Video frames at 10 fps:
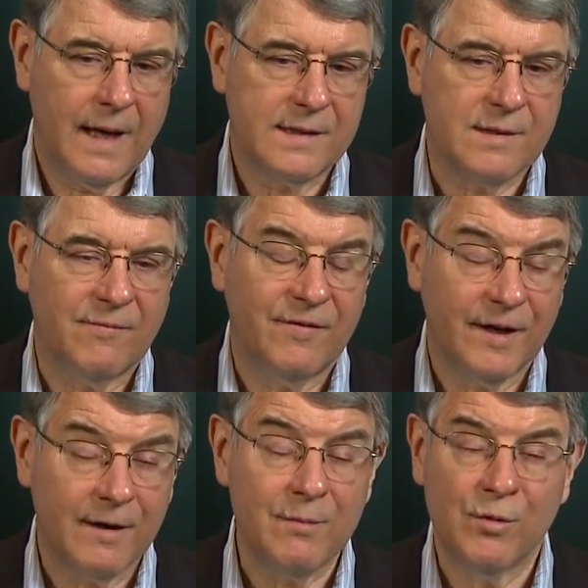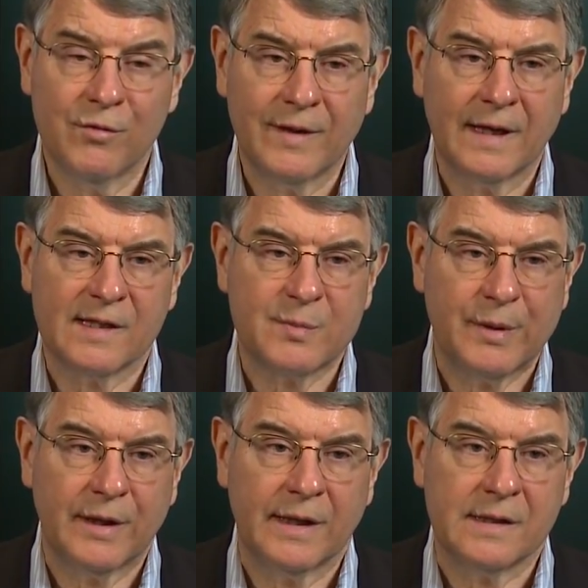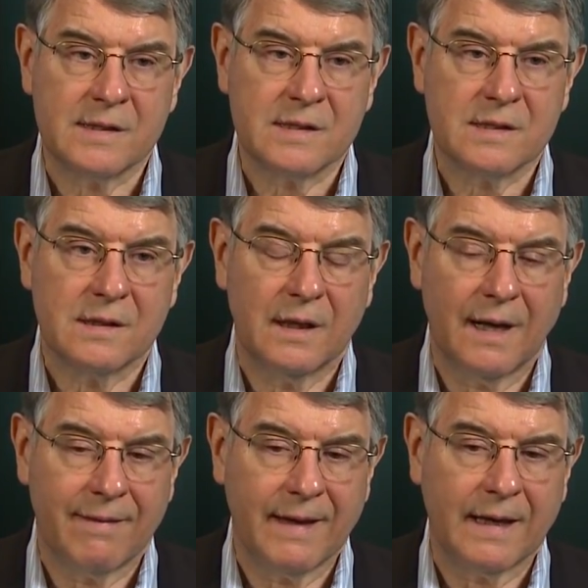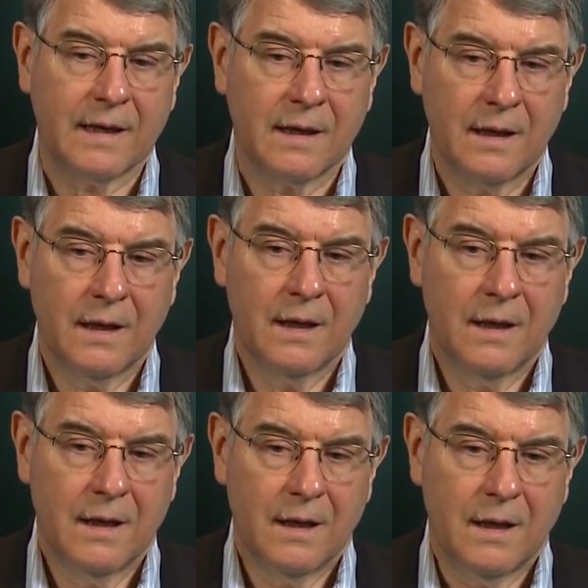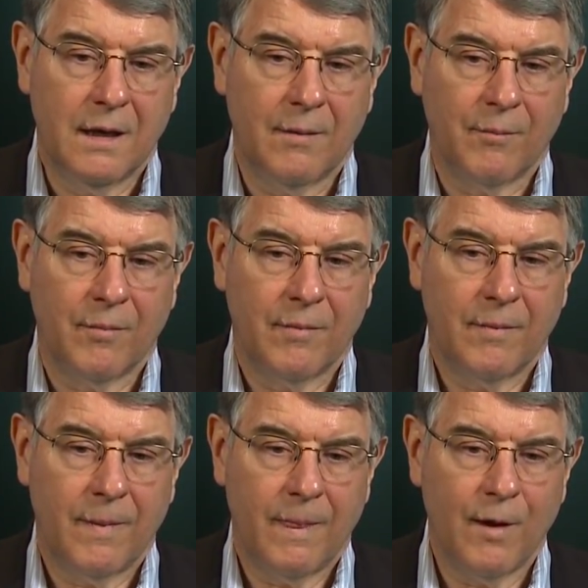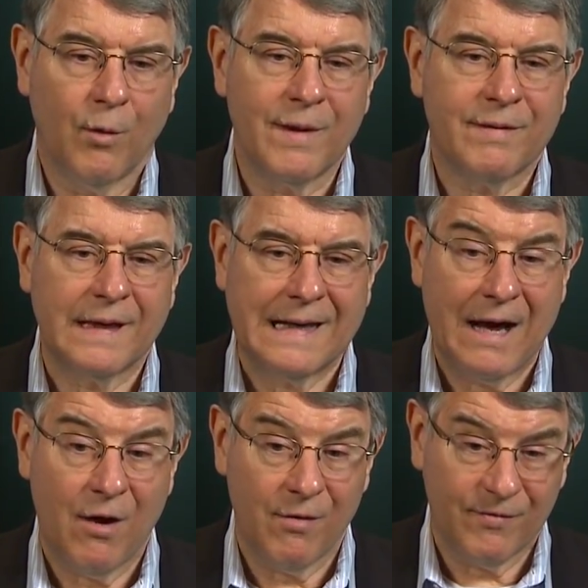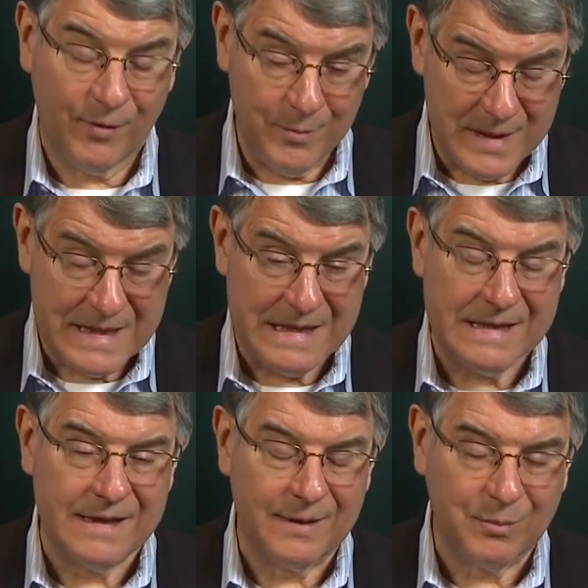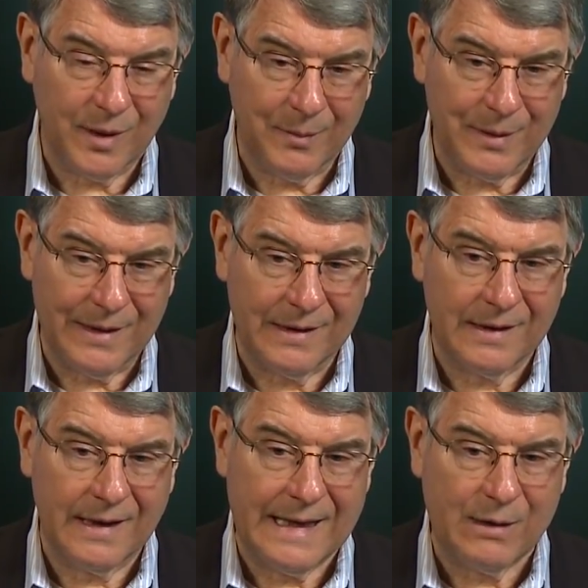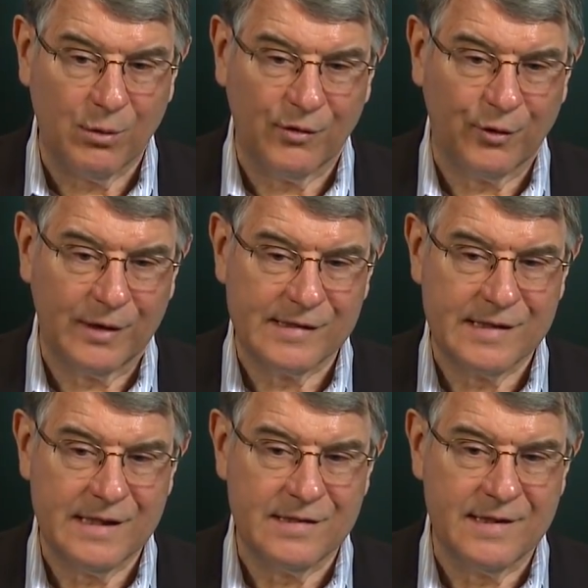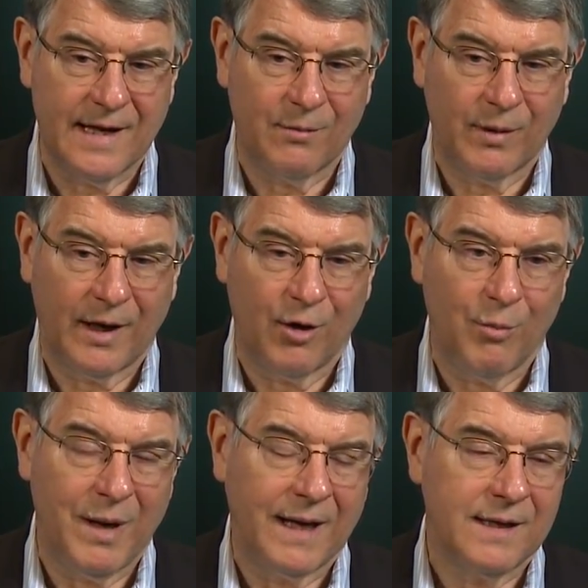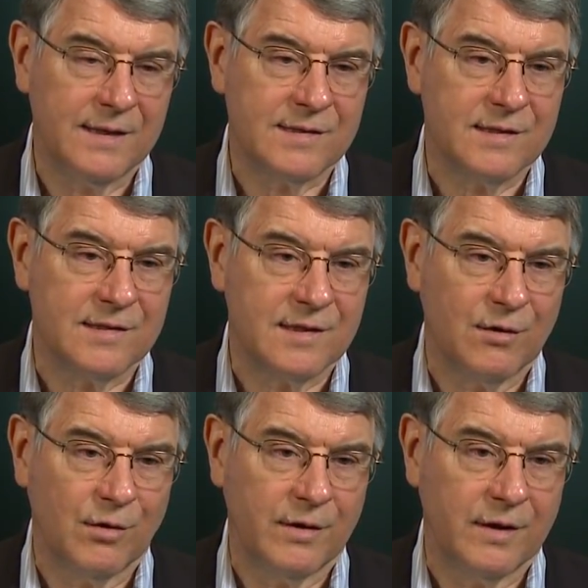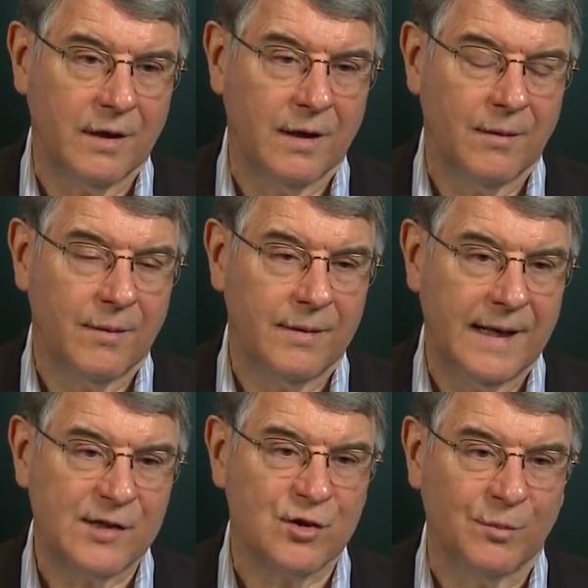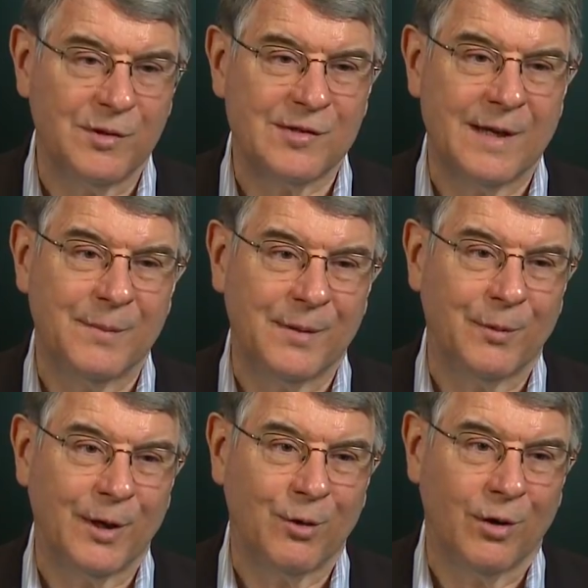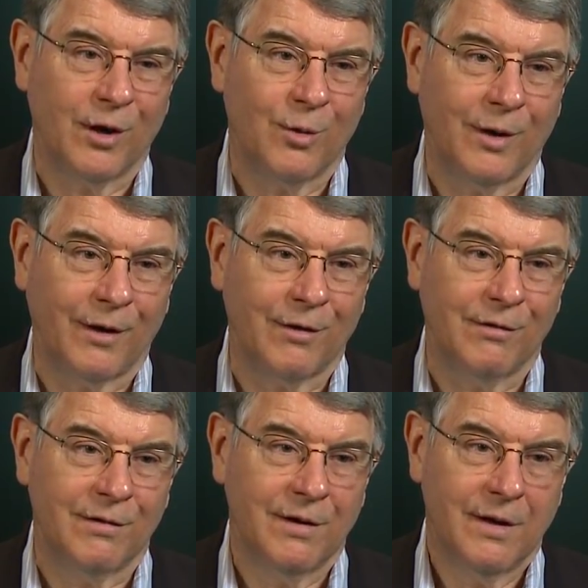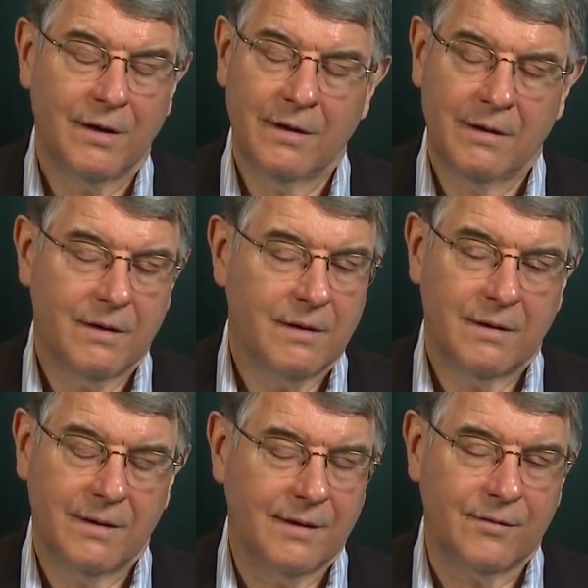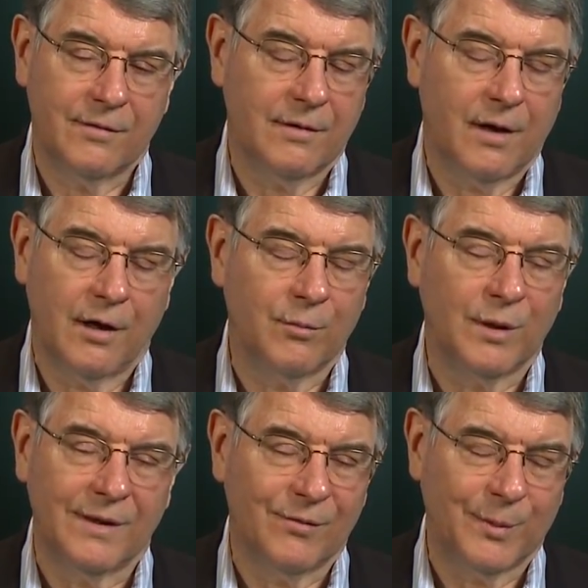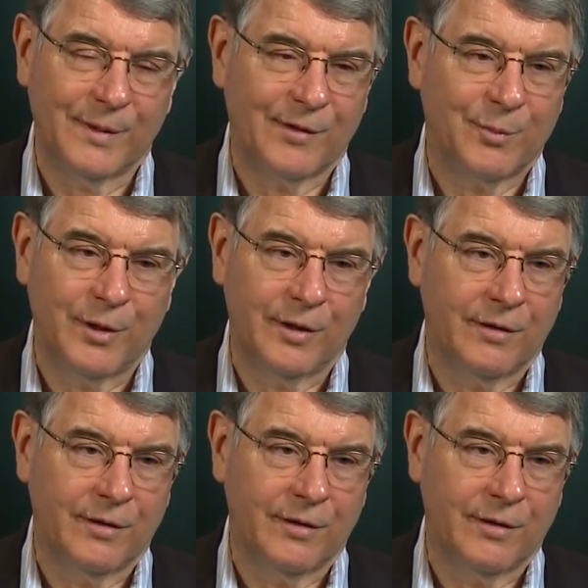It's a very moving experience, and I think the only thing now for me that probably equals or exceeds that when I go back east is to go to the National Museum of the Marine Corps at Quantico. Is an unbelievable experience.